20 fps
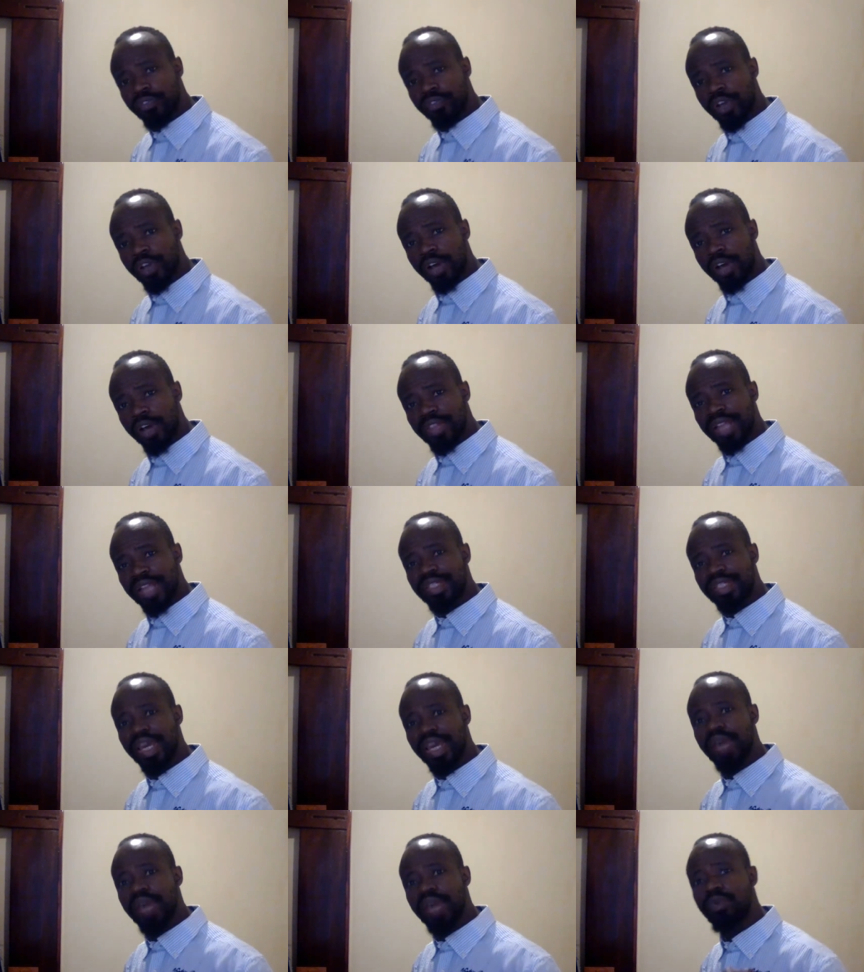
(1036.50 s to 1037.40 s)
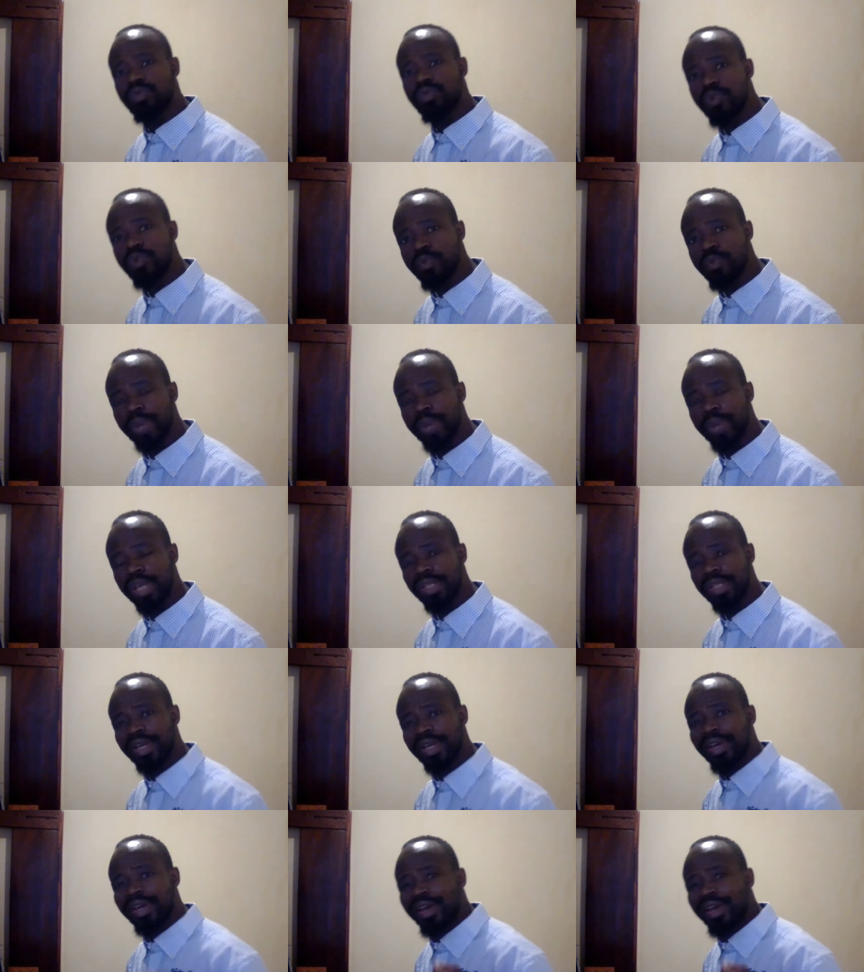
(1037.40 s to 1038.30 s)
God that a woman
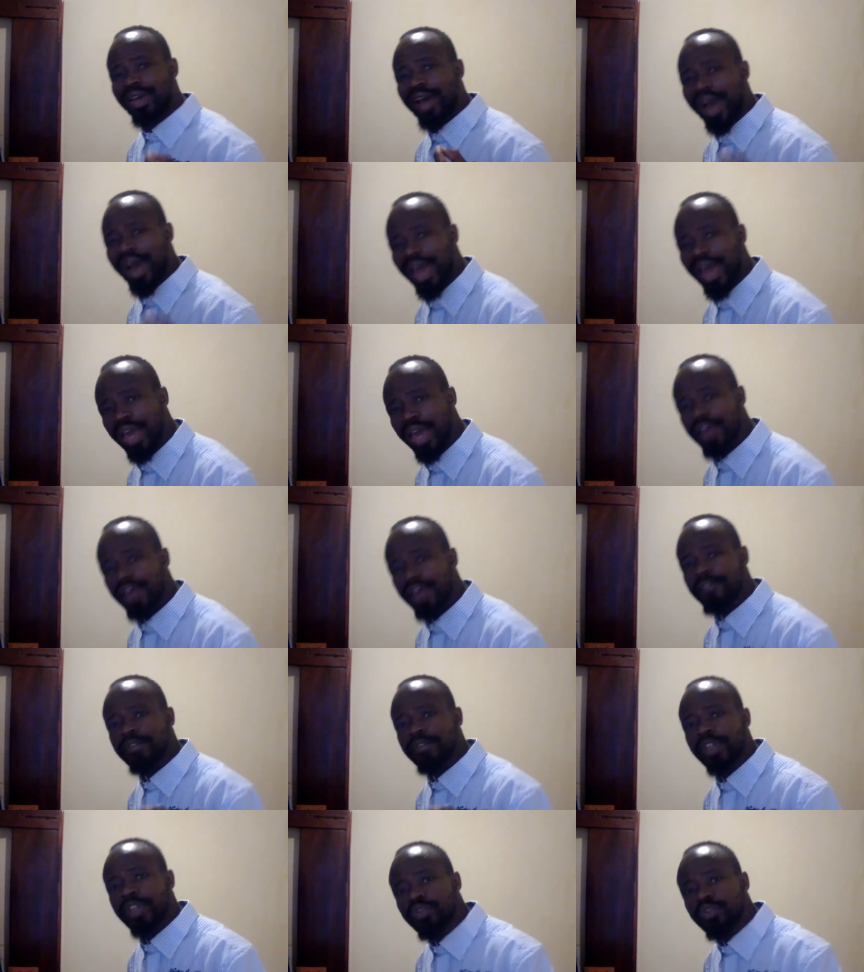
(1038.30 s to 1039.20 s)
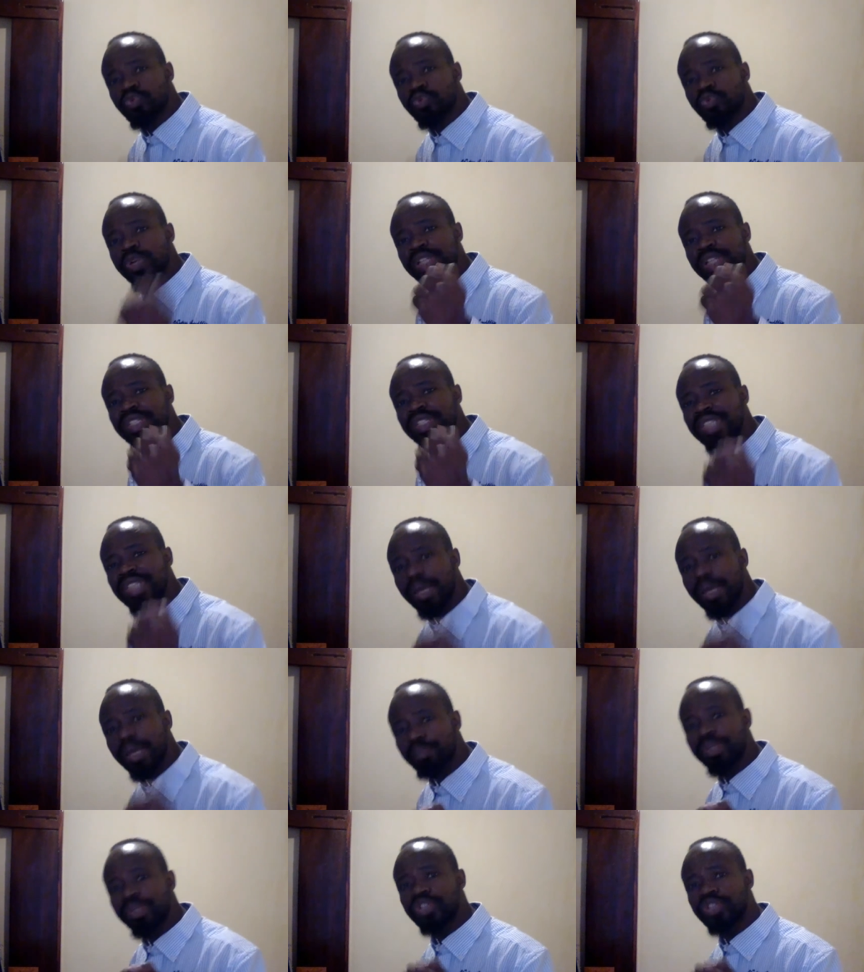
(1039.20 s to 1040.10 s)
will
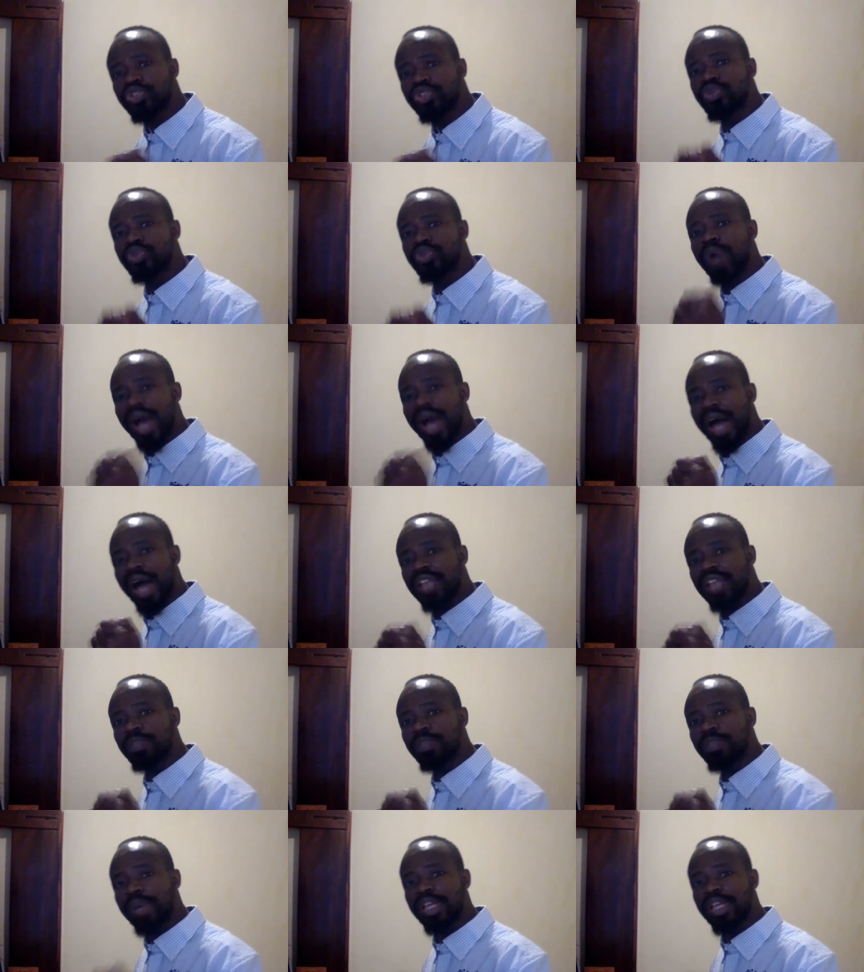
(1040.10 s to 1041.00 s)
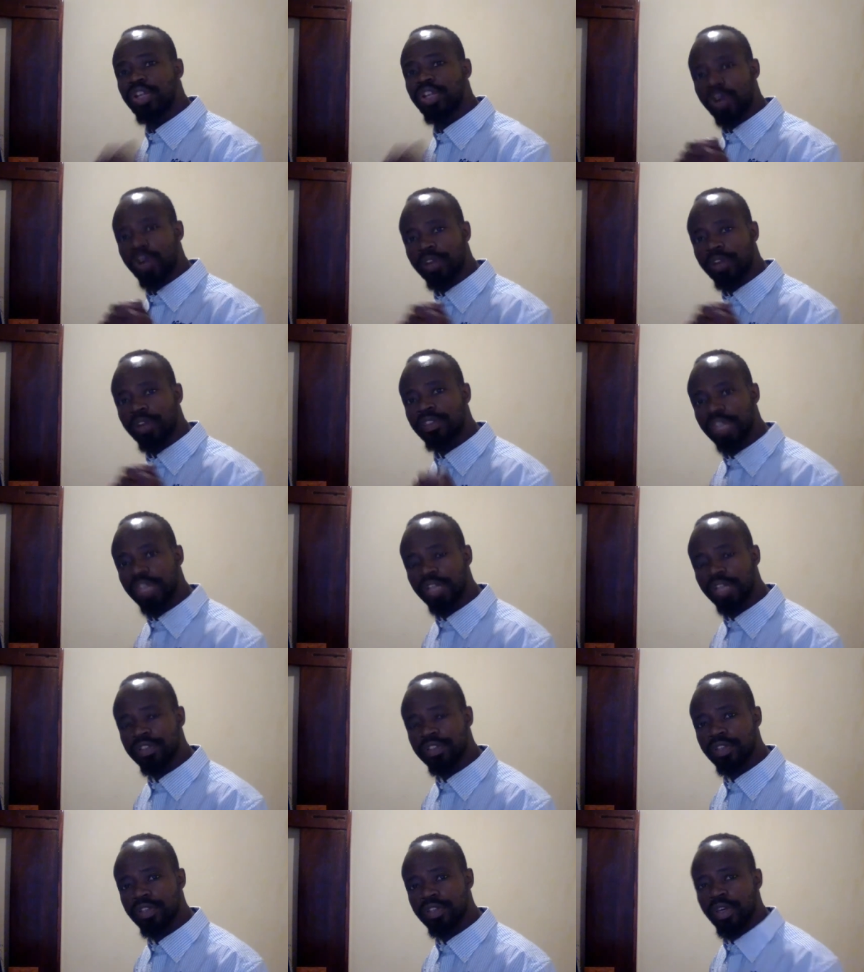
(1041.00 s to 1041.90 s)
submit to her husband in all
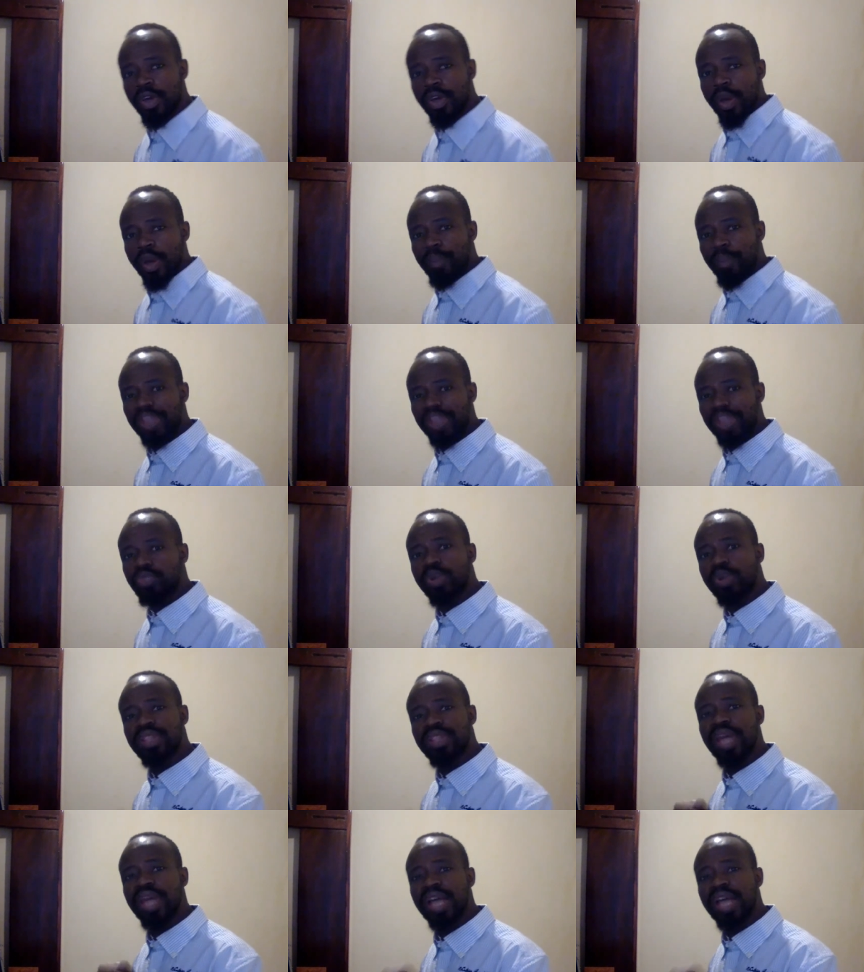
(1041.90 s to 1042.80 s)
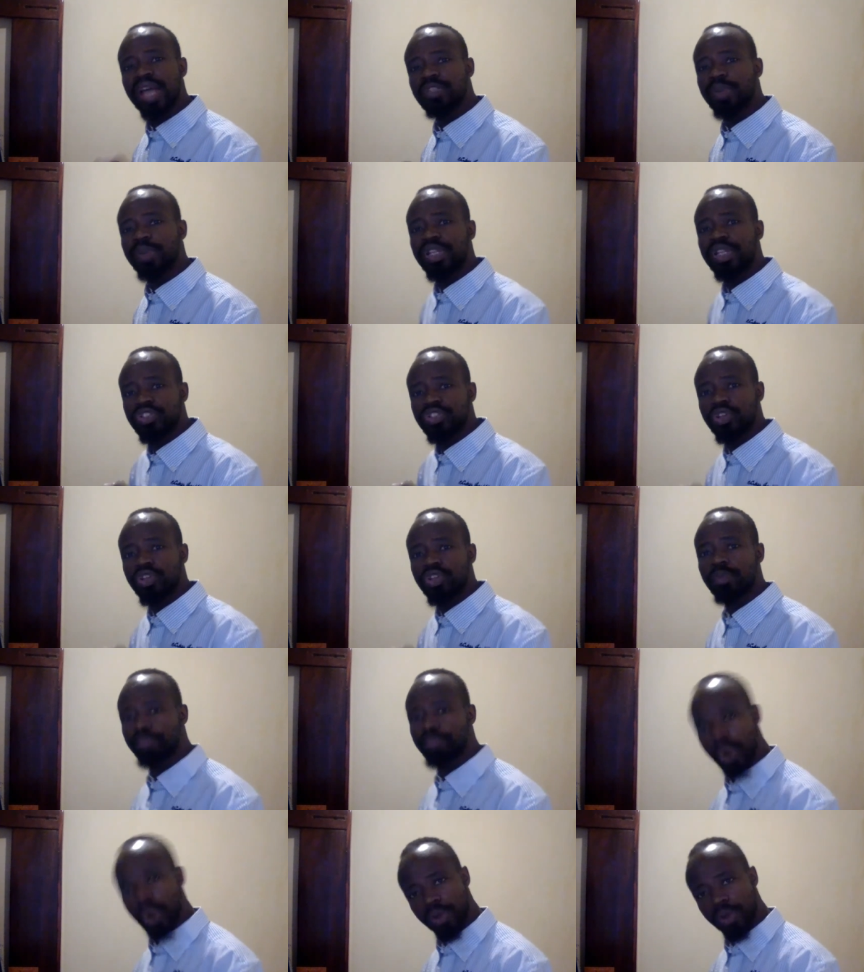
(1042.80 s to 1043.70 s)
things. But when the husband is not
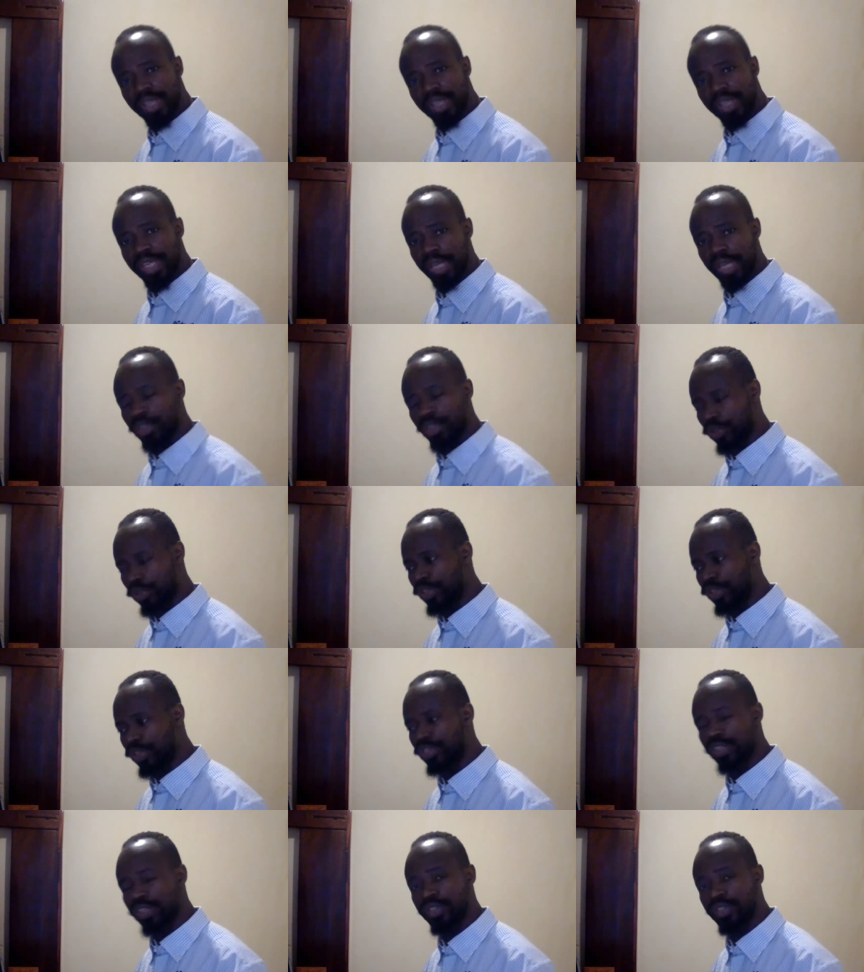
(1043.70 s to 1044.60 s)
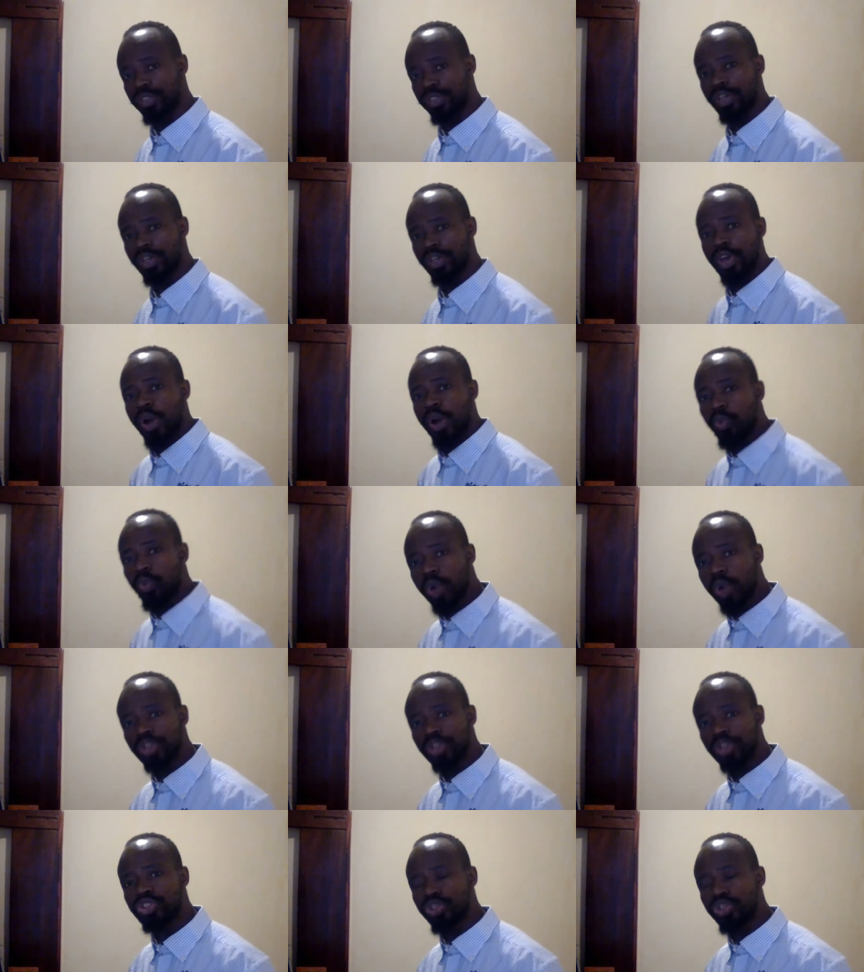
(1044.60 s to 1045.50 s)
born again Christians, what you